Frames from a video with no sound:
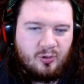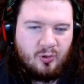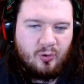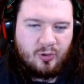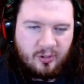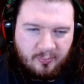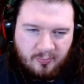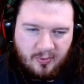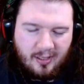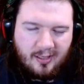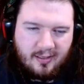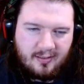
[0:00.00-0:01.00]
unum
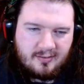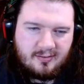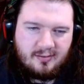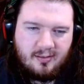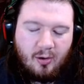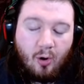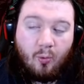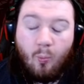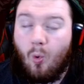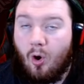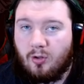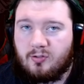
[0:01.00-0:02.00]
is, or
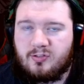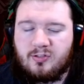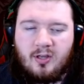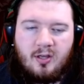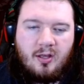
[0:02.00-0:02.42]
was,